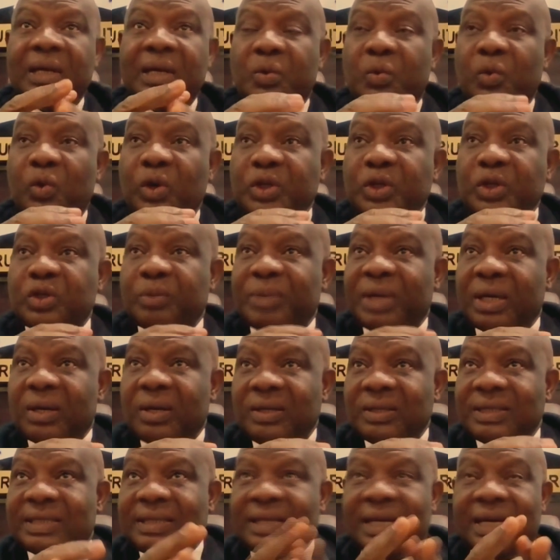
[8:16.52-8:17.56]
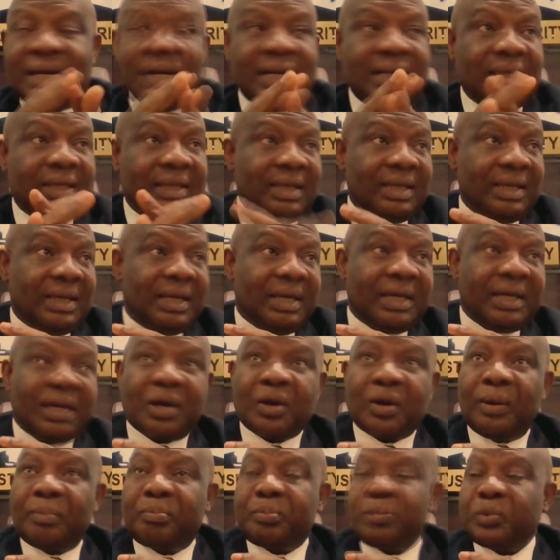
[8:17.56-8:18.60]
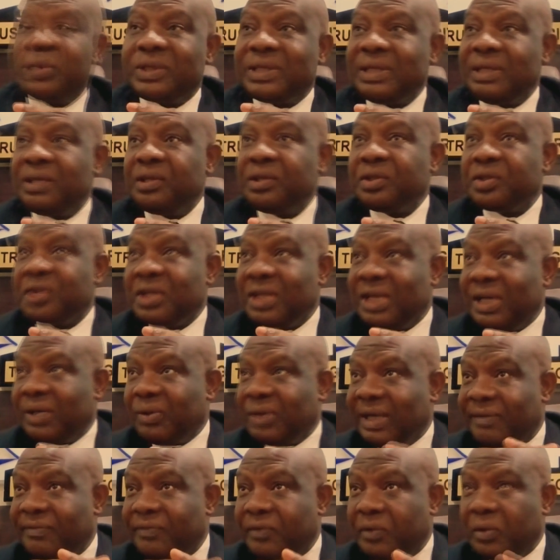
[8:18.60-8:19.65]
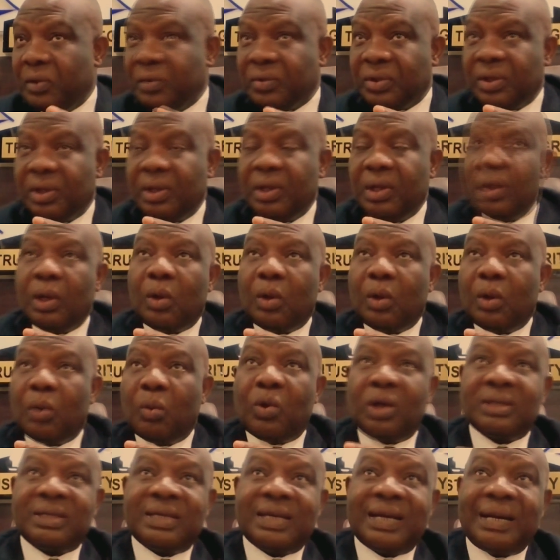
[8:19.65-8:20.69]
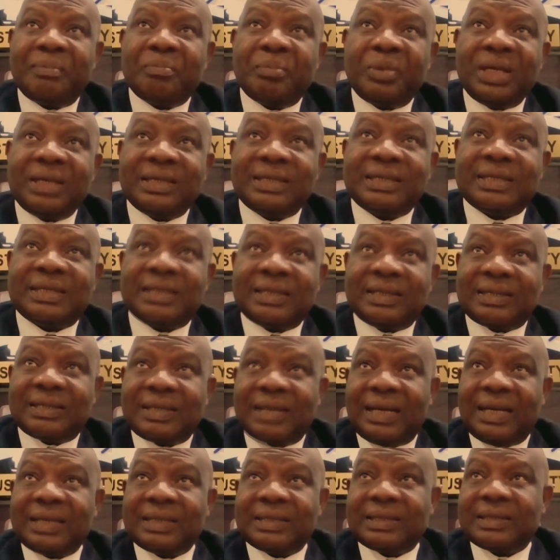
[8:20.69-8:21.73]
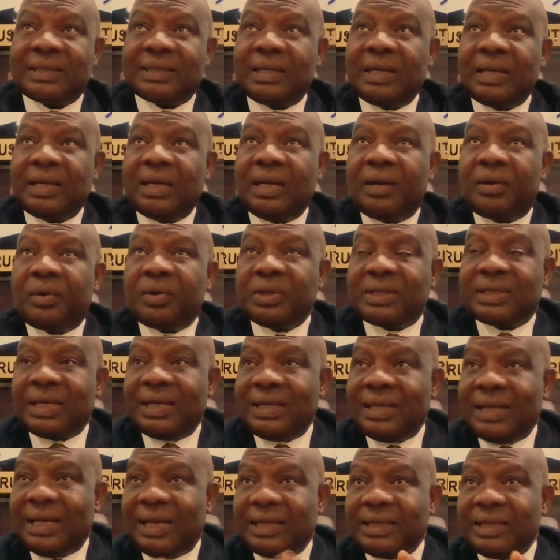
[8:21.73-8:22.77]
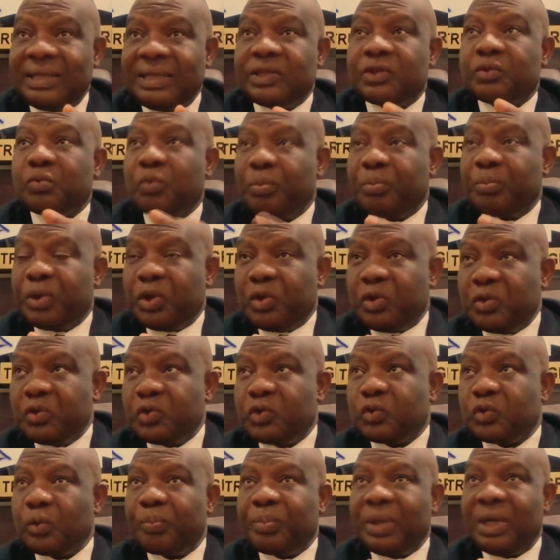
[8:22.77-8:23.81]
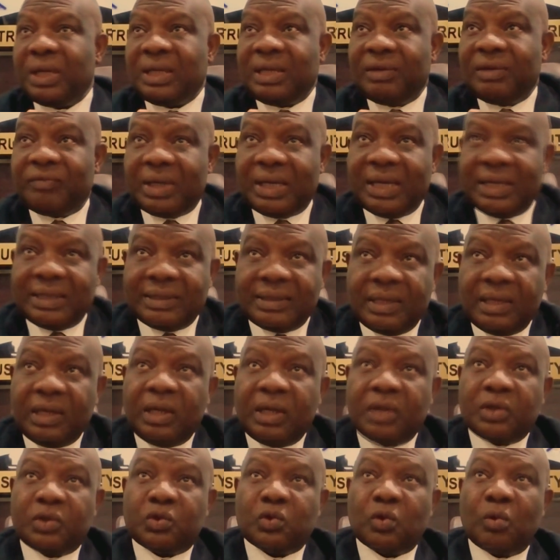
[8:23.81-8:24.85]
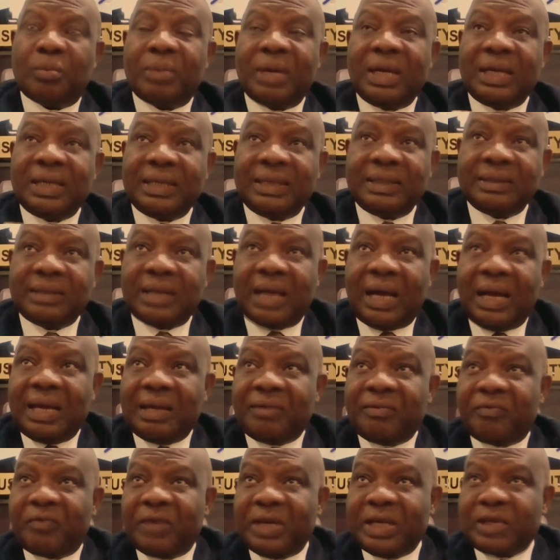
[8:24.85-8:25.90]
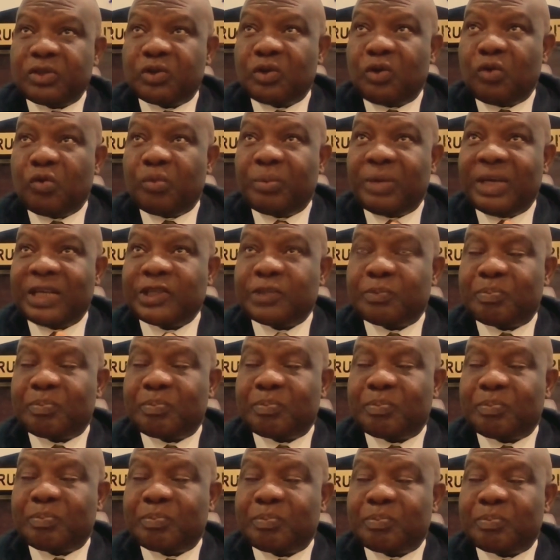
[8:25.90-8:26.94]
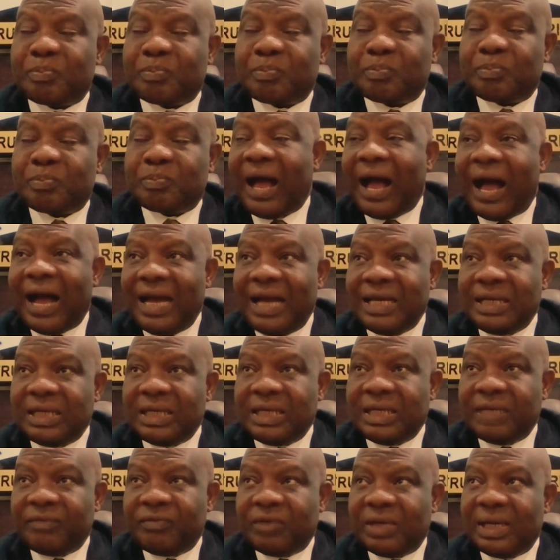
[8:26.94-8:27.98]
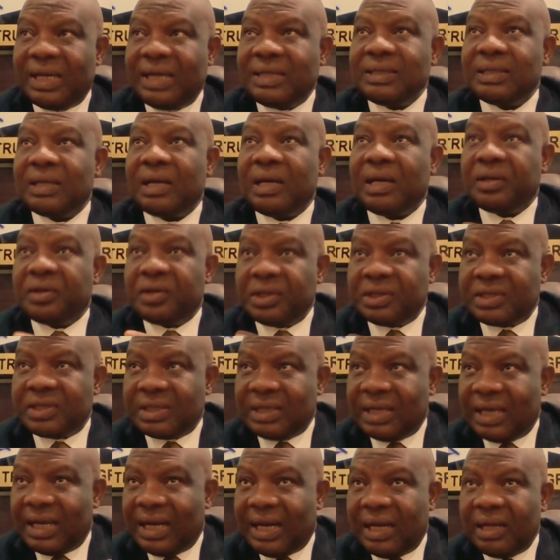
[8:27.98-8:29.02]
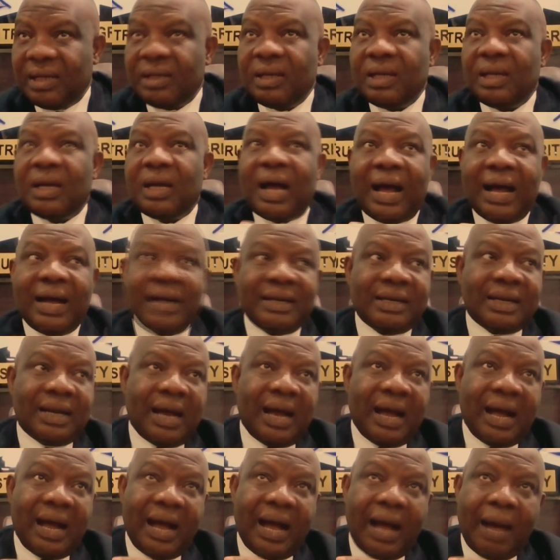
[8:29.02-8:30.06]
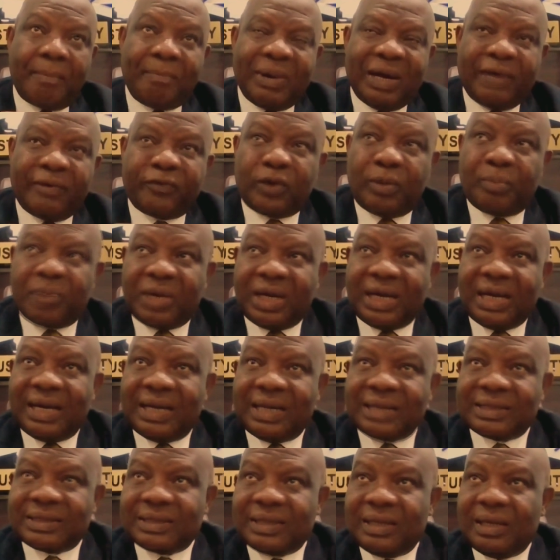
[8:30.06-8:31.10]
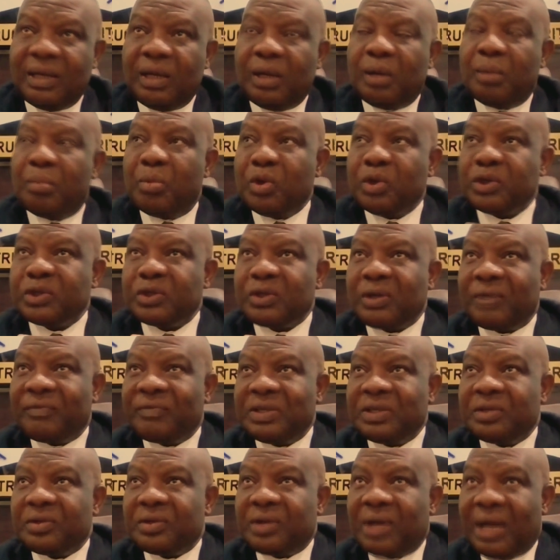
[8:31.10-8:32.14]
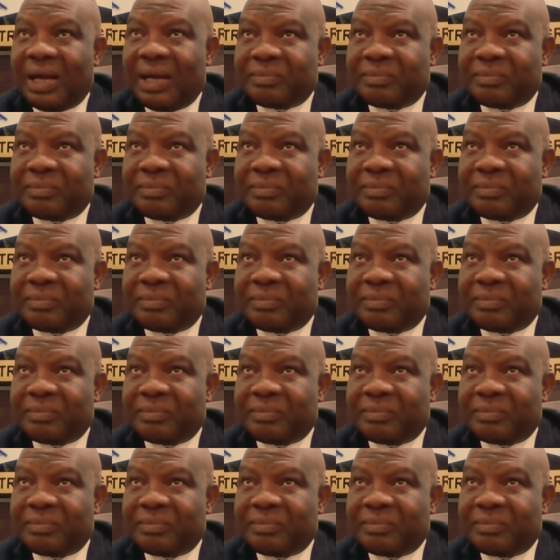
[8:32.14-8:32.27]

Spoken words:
going to be considered in computing shareholder fund. What that means is that retained earnings will be used to pay dividend. So many investors will be expecting high dividend this year. And apart from that, most of the